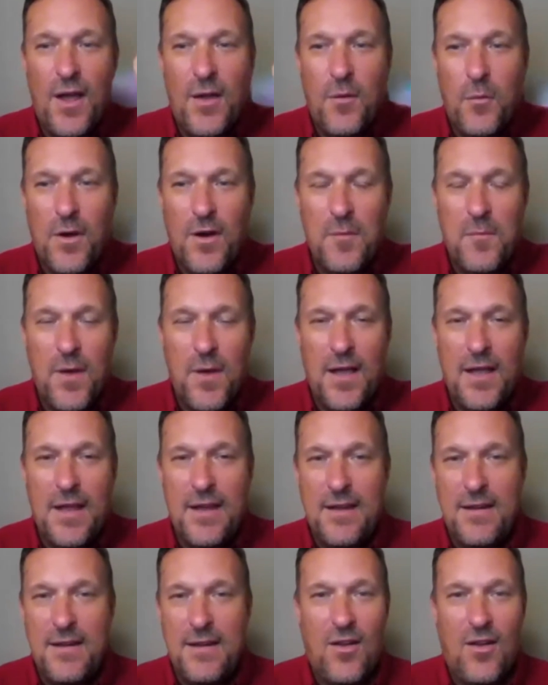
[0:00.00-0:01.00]
wear
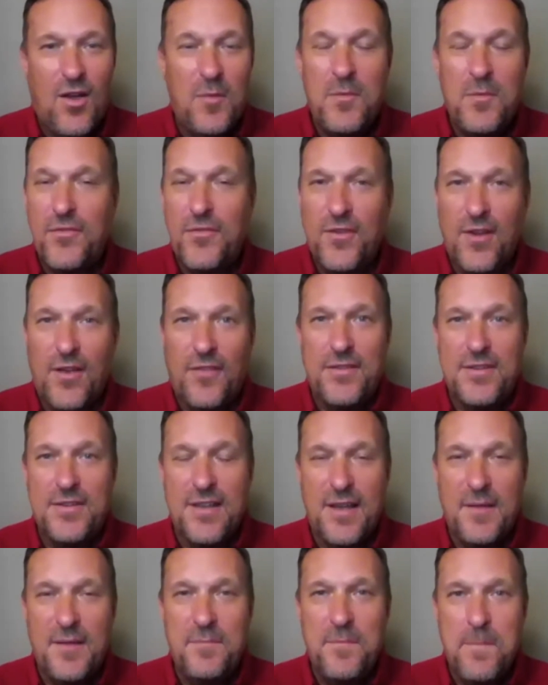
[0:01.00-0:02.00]
mine almost all the
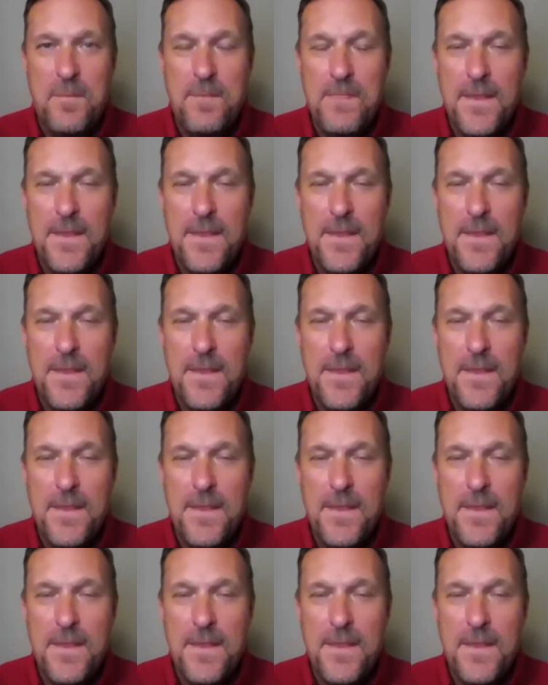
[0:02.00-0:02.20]
time,